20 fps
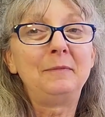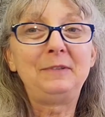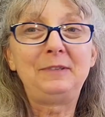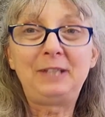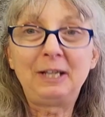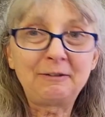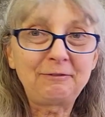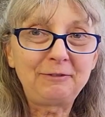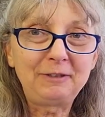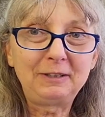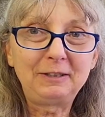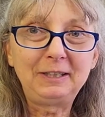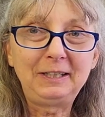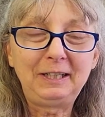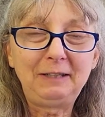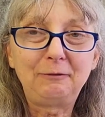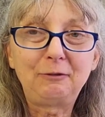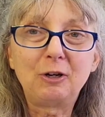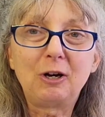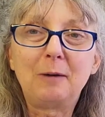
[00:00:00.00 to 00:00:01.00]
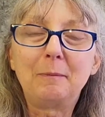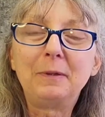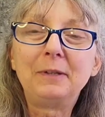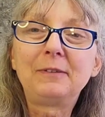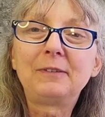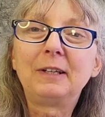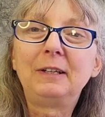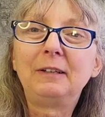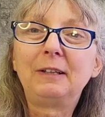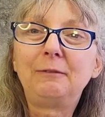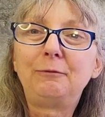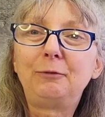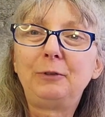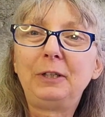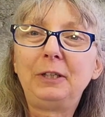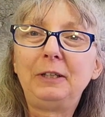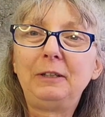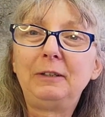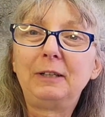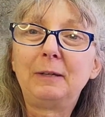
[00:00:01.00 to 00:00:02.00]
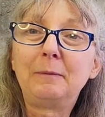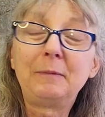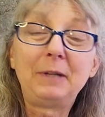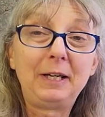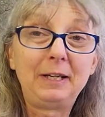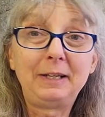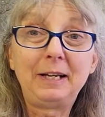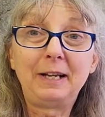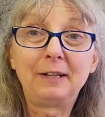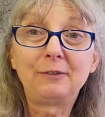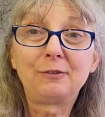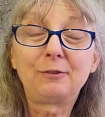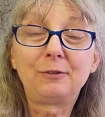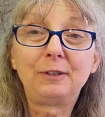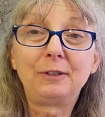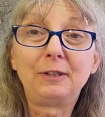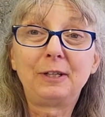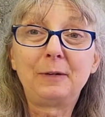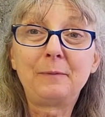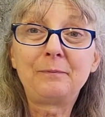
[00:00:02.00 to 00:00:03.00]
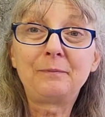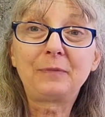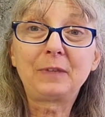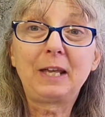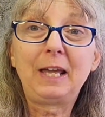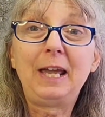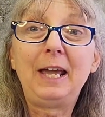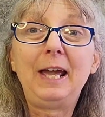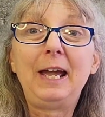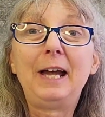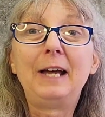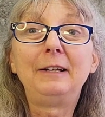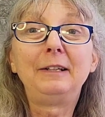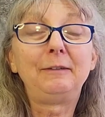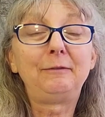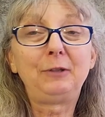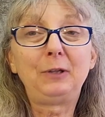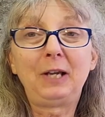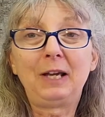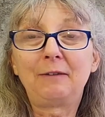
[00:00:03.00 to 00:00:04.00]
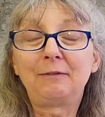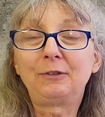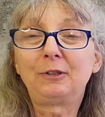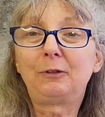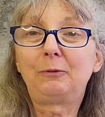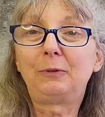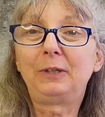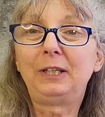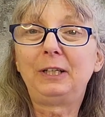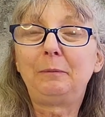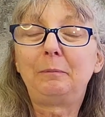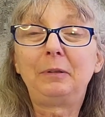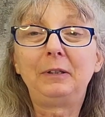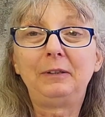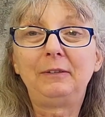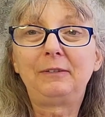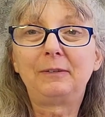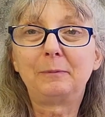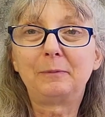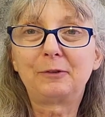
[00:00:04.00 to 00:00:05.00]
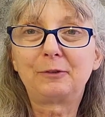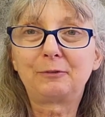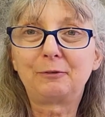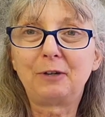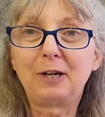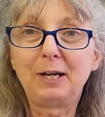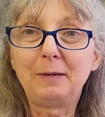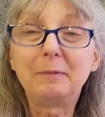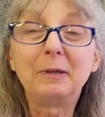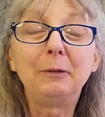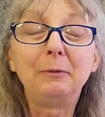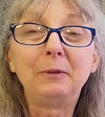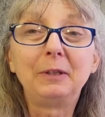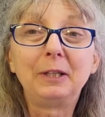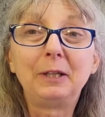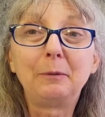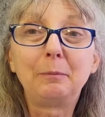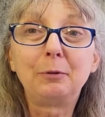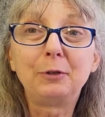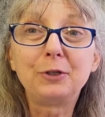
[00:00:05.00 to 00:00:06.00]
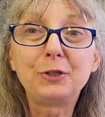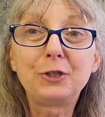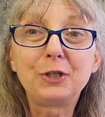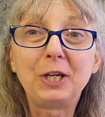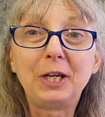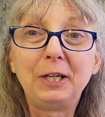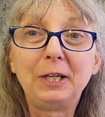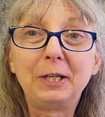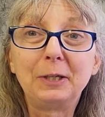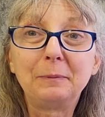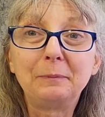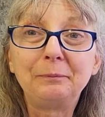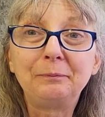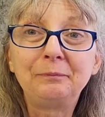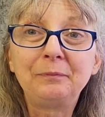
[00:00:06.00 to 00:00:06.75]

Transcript: Definitely leave comments. I love reading them and answering them. And if you haven't already, please subscribe. I really appreciate it.